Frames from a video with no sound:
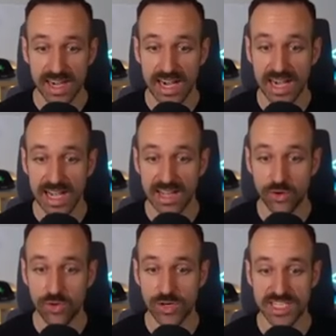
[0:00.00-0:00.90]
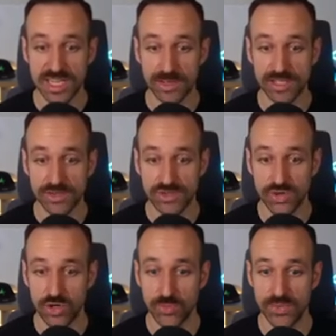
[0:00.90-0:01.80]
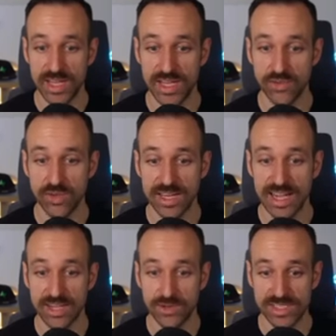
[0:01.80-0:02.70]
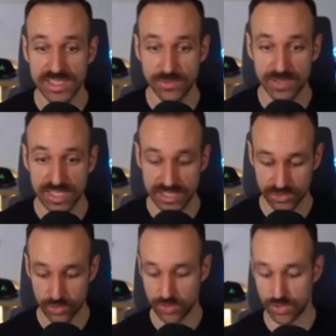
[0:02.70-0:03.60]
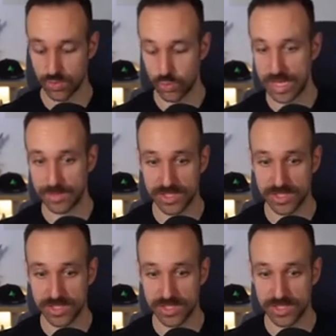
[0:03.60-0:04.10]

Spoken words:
I, or W to open Android, iOS simulator, or web.